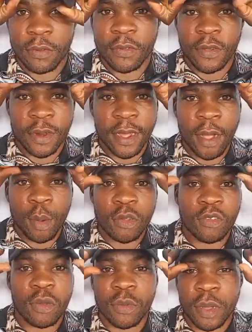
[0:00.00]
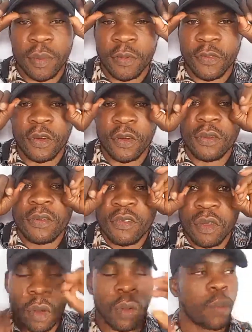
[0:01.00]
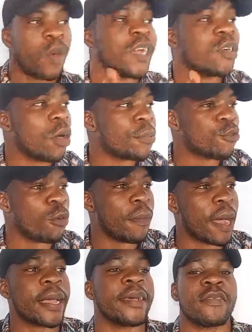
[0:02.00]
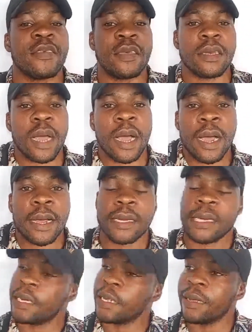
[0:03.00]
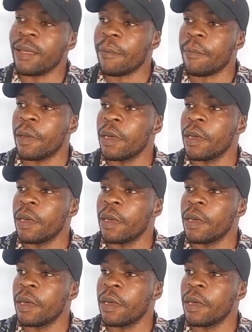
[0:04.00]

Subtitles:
Sorry, I went somewhere before. So when it comes to marketing, the